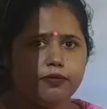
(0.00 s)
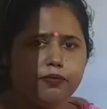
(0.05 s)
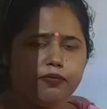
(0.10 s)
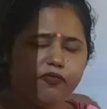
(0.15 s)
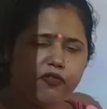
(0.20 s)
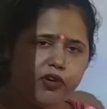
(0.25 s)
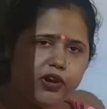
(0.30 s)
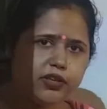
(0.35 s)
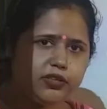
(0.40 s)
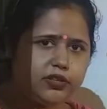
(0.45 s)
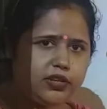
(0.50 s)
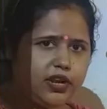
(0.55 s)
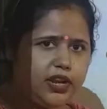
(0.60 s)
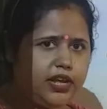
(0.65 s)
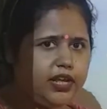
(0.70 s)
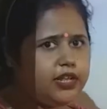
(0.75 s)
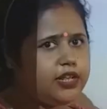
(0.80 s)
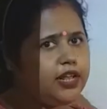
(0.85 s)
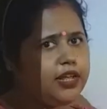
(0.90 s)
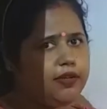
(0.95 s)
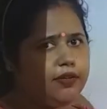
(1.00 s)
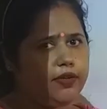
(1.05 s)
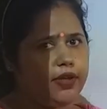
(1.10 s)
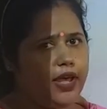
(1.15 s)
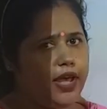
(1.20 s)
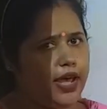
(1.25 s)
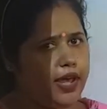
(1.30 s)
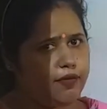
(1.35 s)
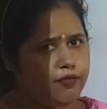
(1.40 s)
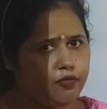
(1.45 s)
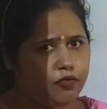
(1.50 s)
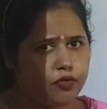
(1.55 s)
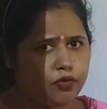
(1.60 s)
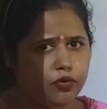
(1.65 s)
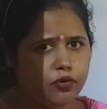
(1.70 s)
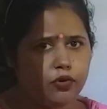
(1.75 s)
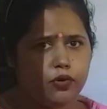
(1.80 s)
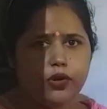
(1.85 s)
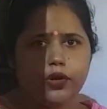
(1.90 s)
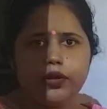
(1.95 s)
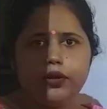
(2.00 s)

Firstly they have to